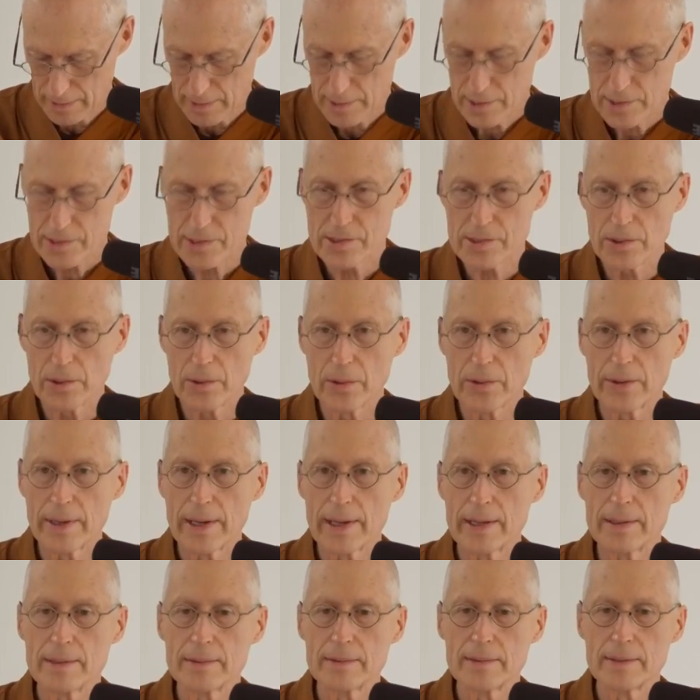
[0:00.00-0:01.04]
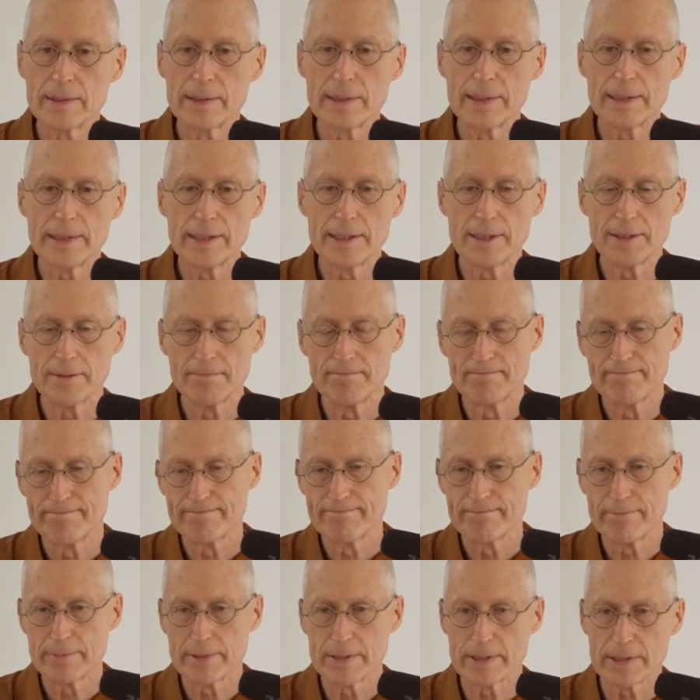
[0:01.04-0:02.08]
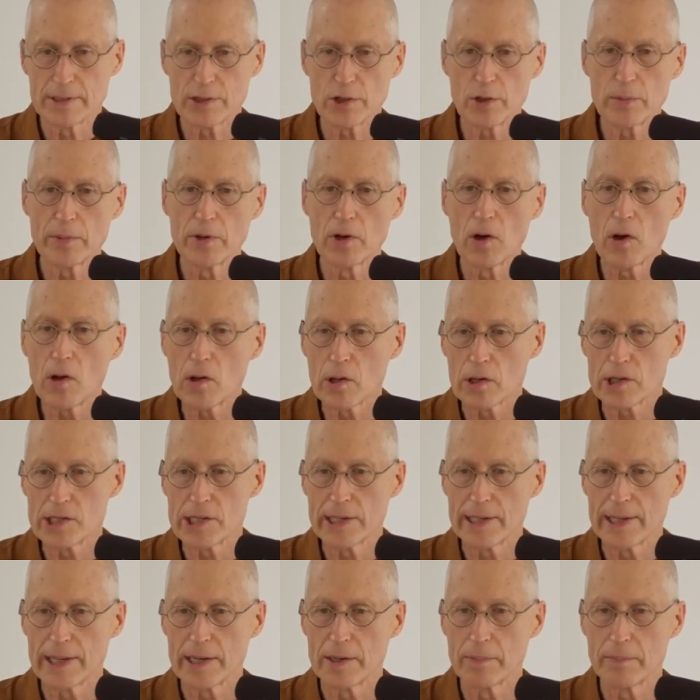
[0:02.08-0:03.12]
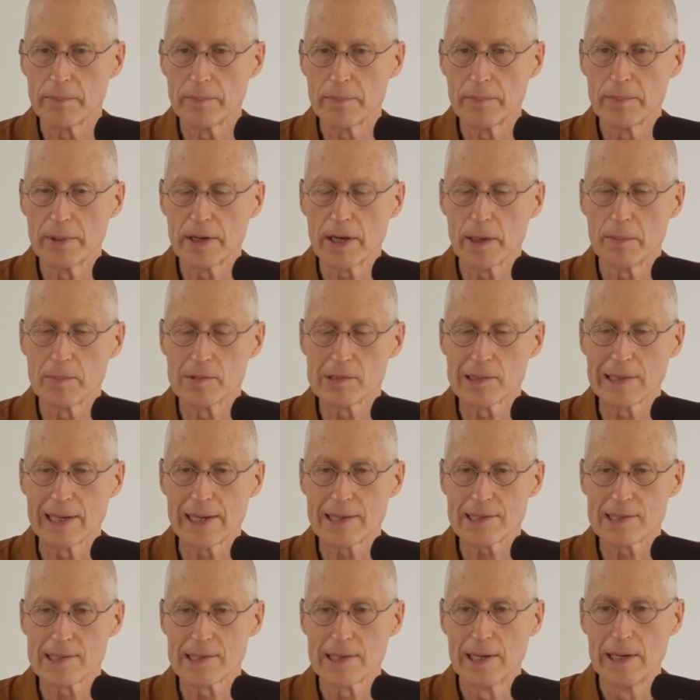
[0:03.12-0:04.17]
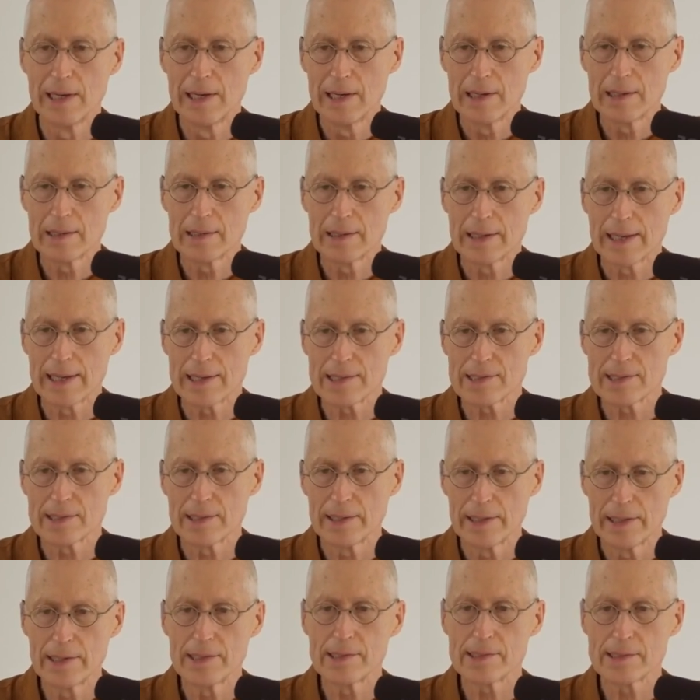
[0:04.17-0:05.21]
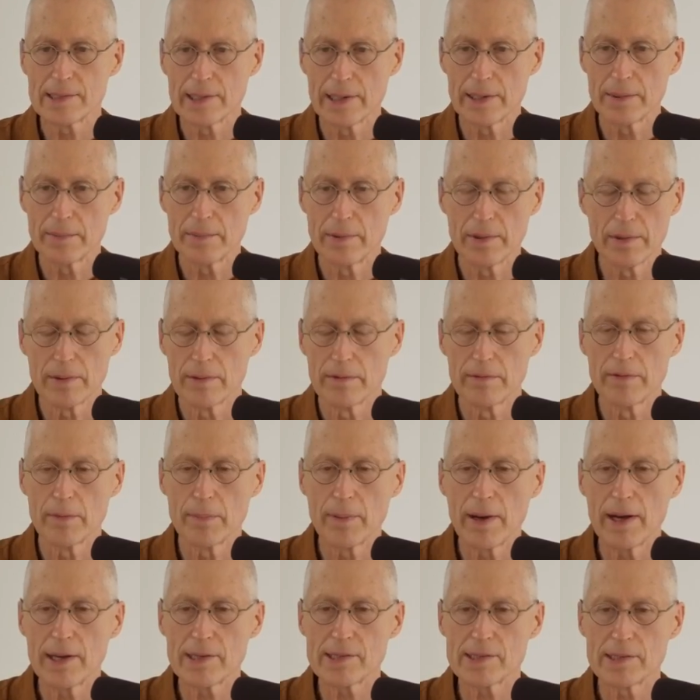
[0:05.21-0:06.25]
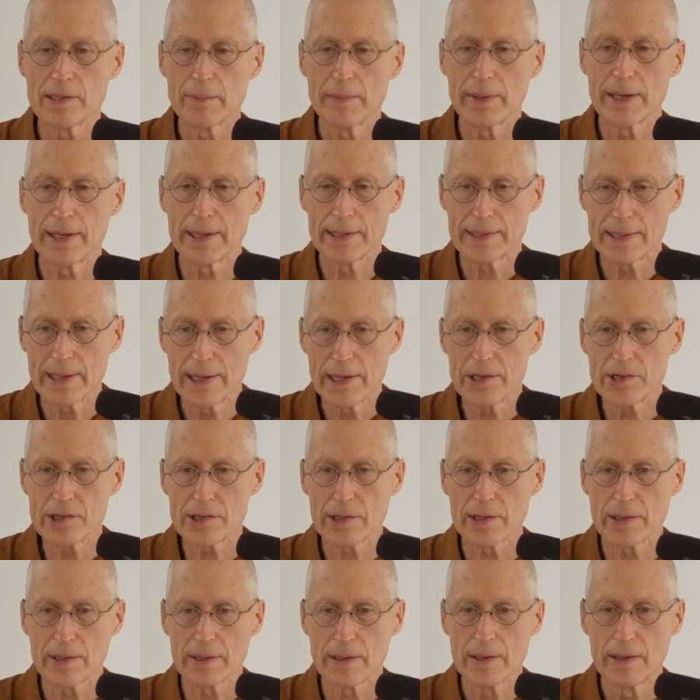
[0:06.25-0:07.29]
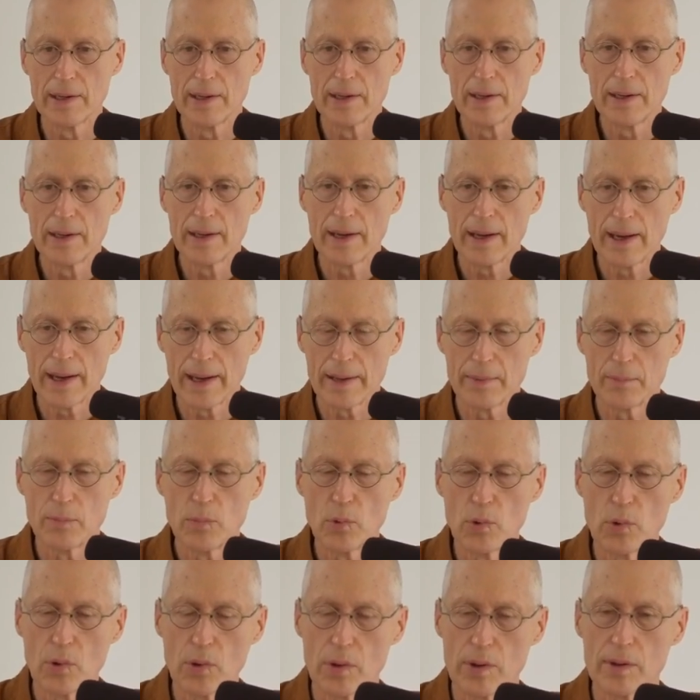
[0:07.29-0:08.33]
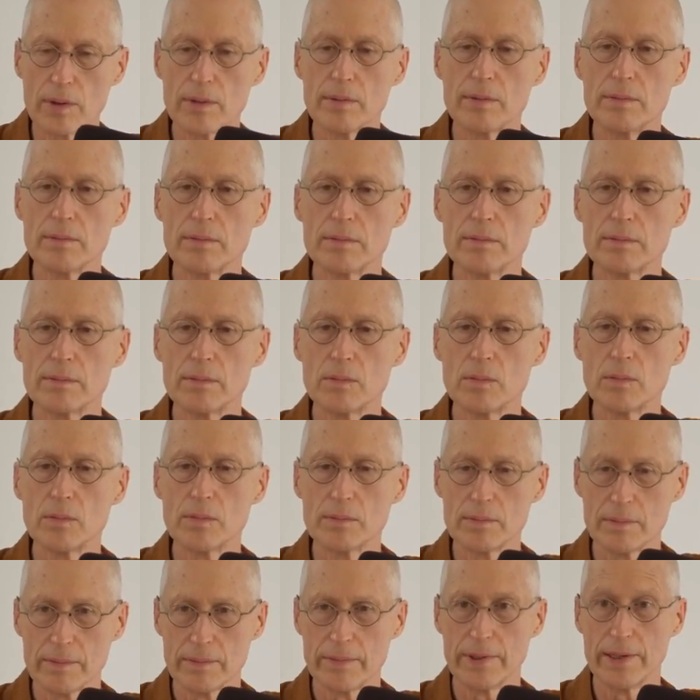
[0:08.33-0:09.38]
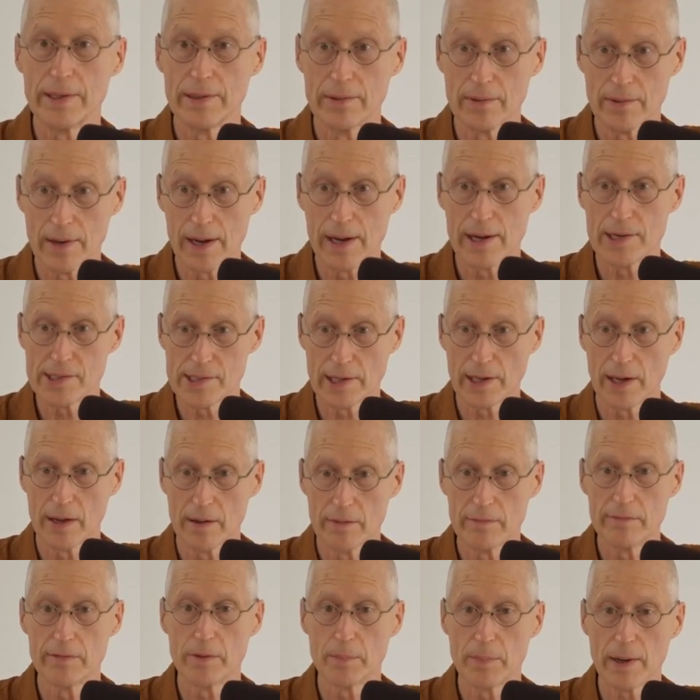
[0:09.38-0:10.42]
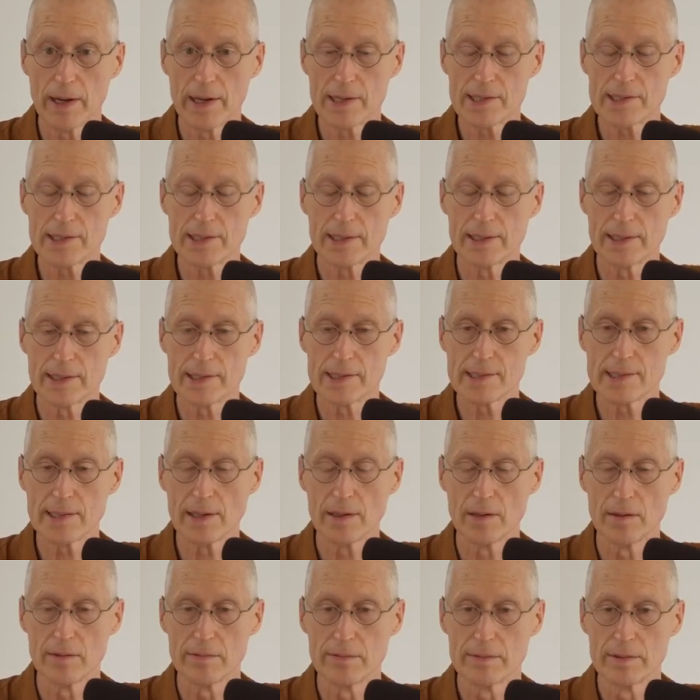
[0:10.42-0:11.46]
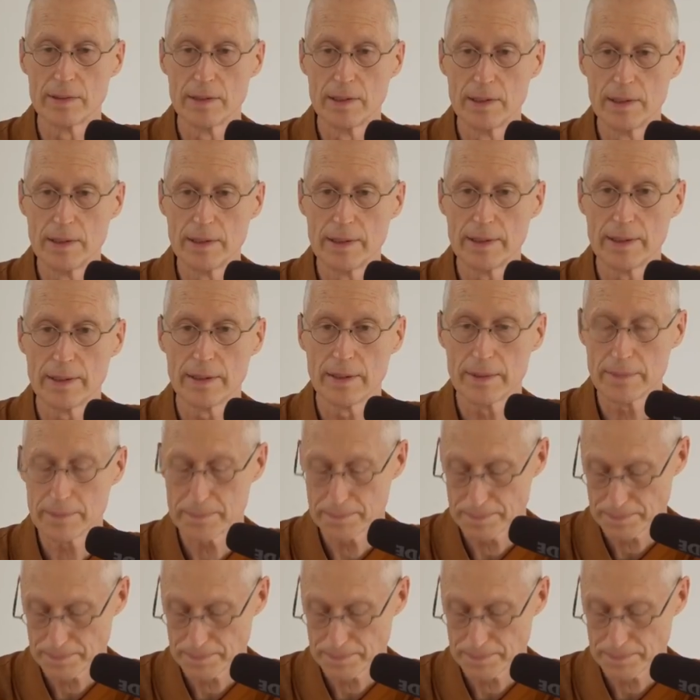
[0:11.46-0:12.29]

So then the the terminology then becomes less less insight or vipassana meditation and more the arising of vipassana itself. Yeah.